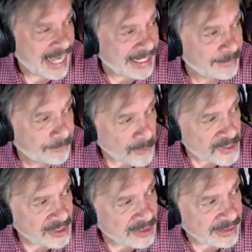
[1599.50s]

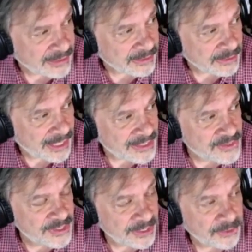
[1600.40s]
unfortunately
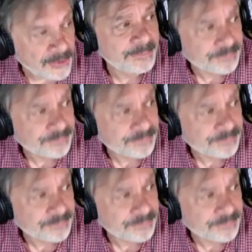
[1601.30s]
last year